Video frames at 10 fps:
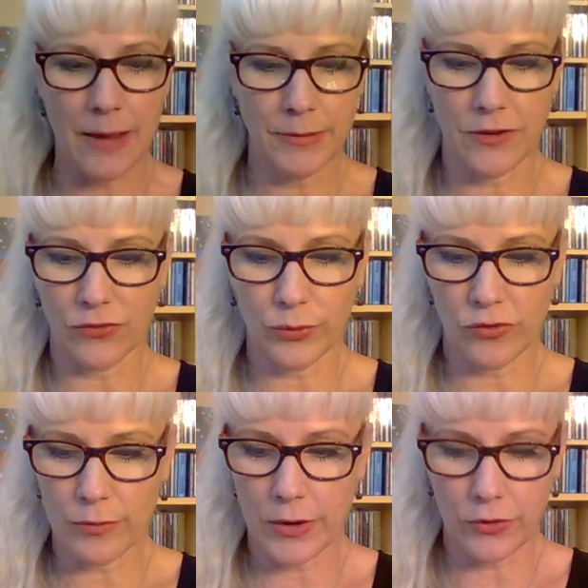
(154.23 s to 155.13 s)
I'm going to
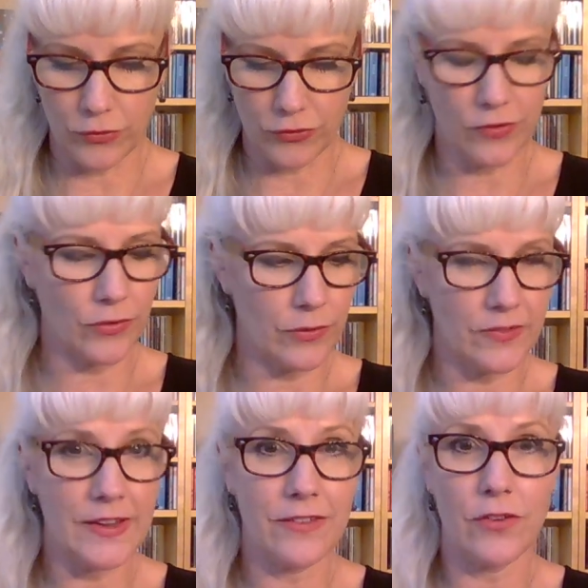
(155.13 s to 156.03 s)
switch markers just so
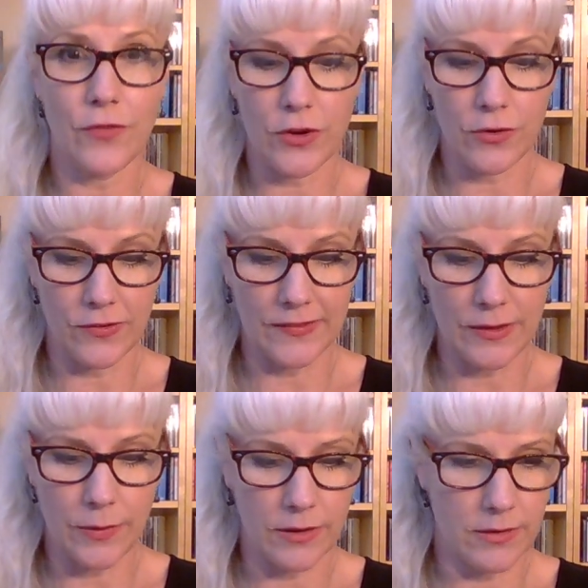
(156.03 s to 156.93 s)
it's easy for you to
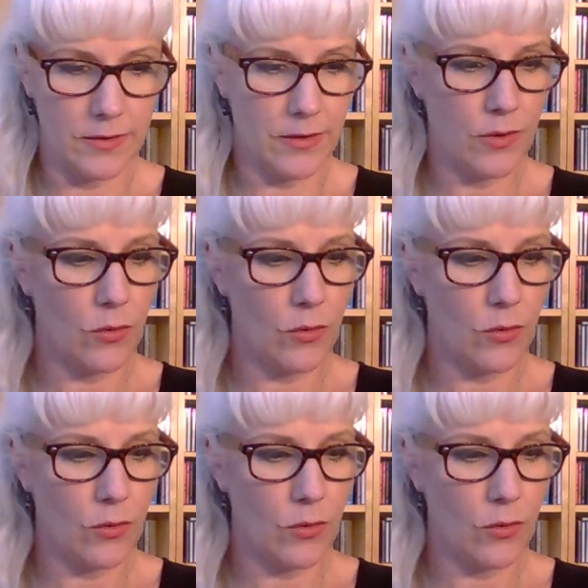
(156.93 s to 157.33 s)
see what,